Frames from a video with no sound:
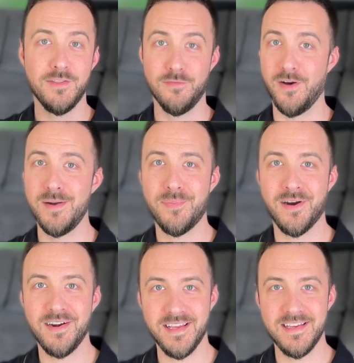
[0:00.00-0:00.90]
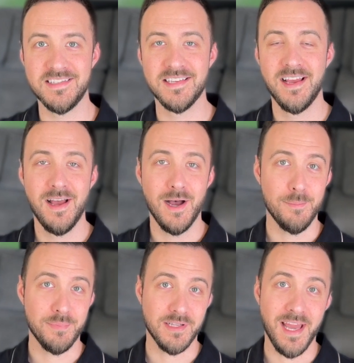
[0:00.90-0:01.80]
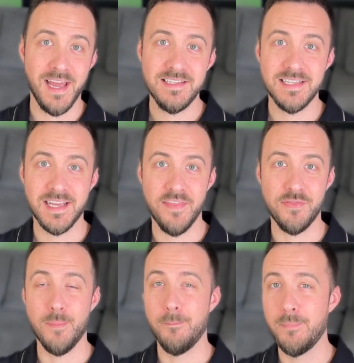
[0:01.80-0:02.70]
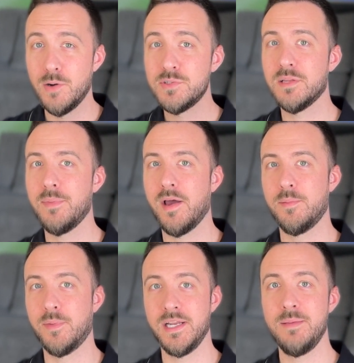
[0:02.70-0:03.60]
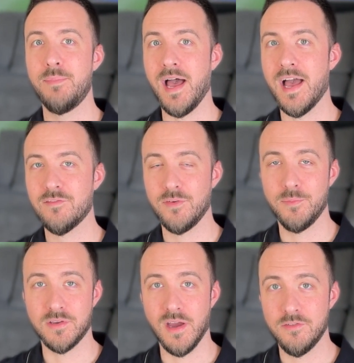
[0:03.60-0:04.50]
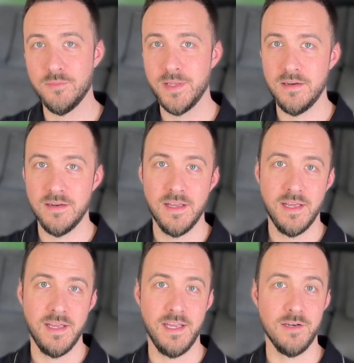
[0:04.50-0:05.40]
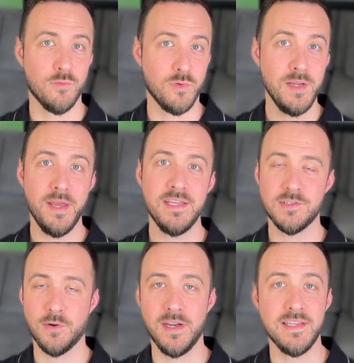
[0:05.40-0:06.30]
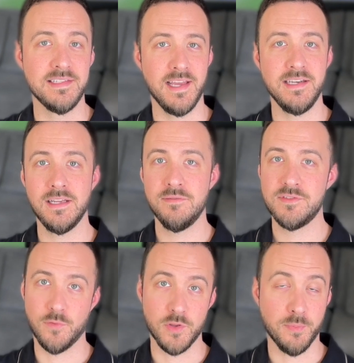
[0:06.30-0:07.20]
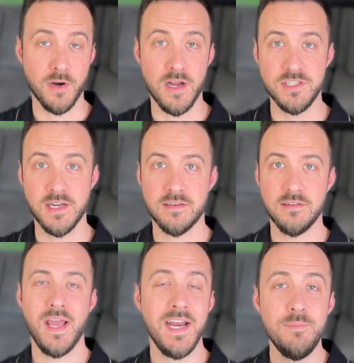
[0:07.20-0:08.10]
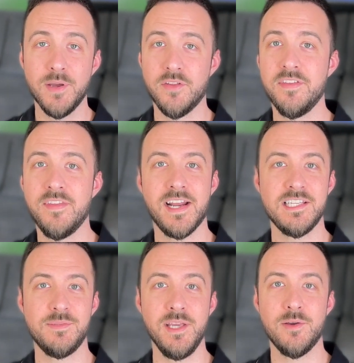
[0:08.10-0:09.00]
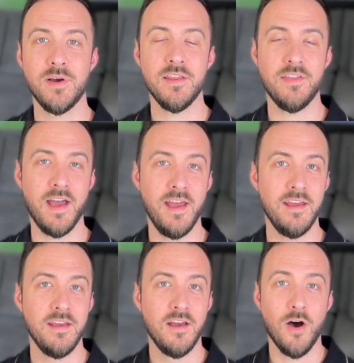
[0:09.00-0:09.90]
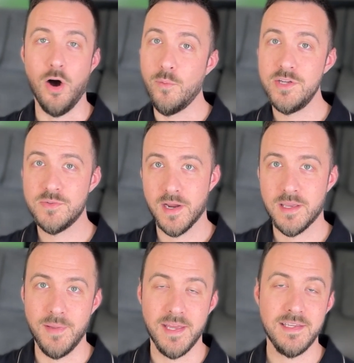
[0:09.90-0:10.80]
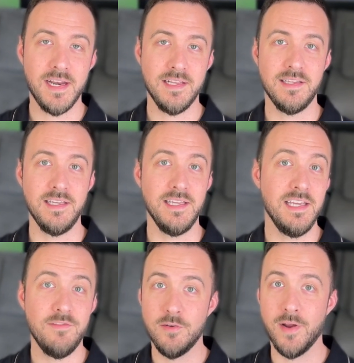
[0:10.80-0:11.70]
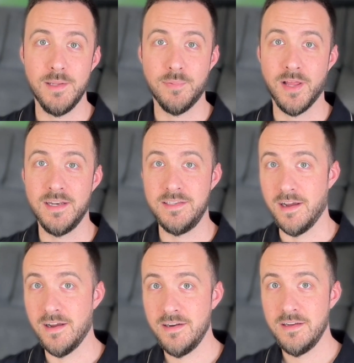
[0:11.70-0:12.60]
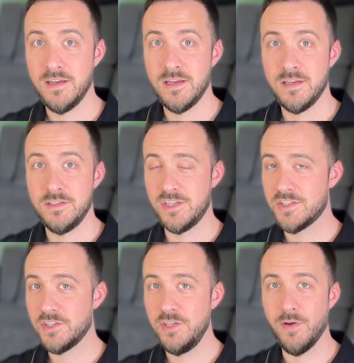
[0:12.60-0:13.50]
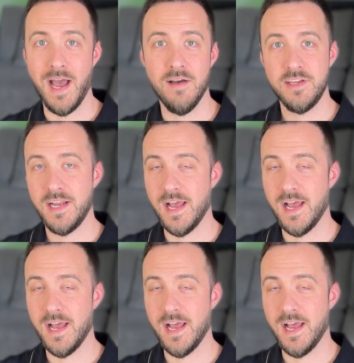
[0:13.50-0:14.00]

the fun part is a plan to get the most amount of money back from the government in rebates or incentives for the project. Any building that I speak with, I always recommend getting the EV Ready plan done just so you have it